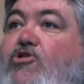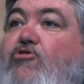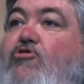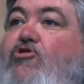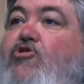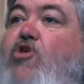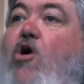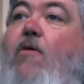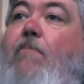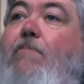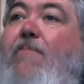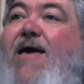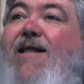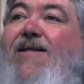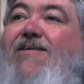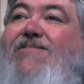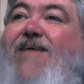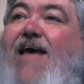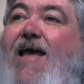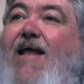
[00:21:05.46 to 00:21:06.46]
you start
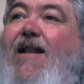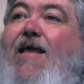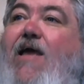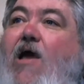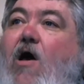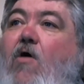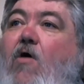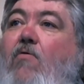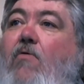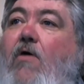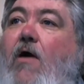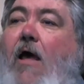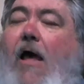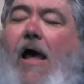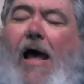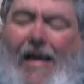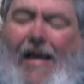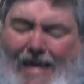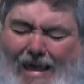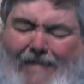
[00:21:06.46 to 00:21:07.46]
meditating on,
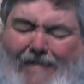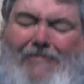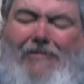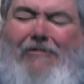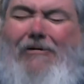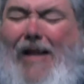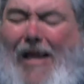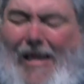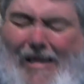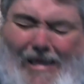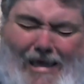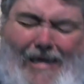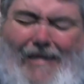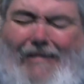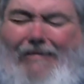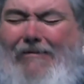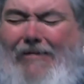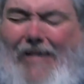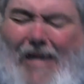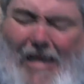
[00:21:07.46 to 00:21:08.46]
I can't do it, I can't
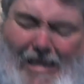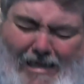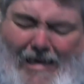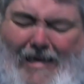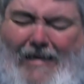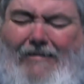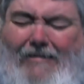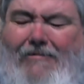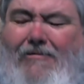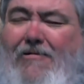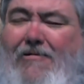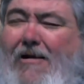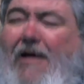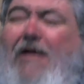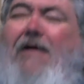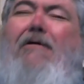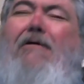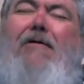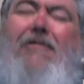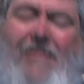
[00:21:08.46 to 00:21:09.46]
do it, I can't do it.
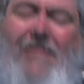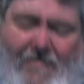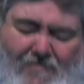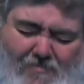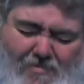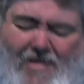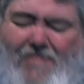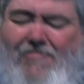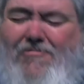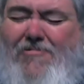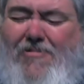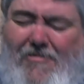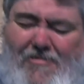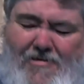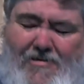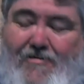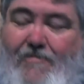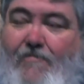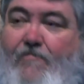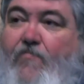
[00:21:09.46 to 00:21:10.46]
Oh, I'll never be able to do
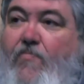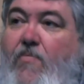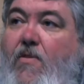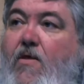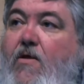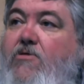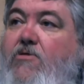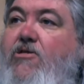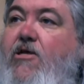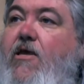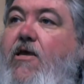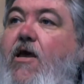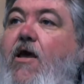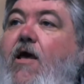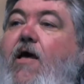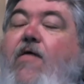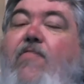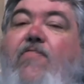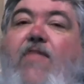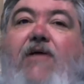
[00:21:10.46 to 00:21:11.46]
it. See,
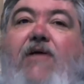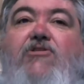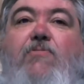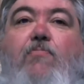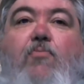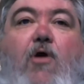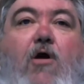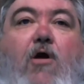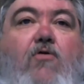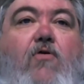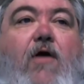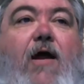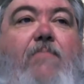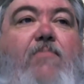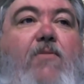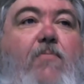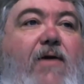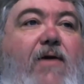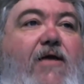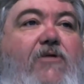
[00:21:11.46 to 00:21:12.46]
that's a program
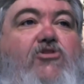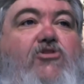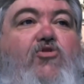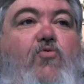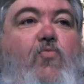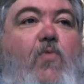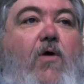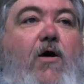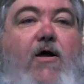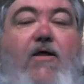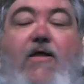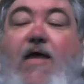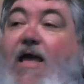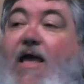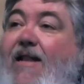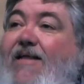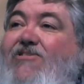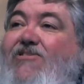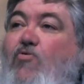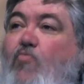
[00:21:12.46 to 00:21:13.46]
that begins to run,
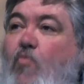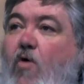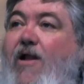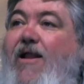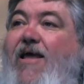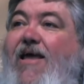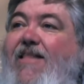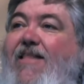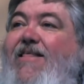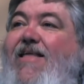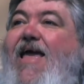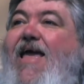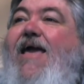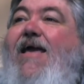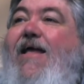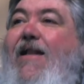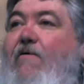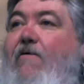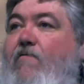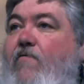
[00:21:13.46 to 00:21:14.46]
and it's running in the
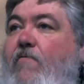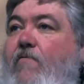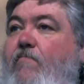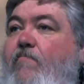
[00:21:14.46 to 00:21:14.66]
negative.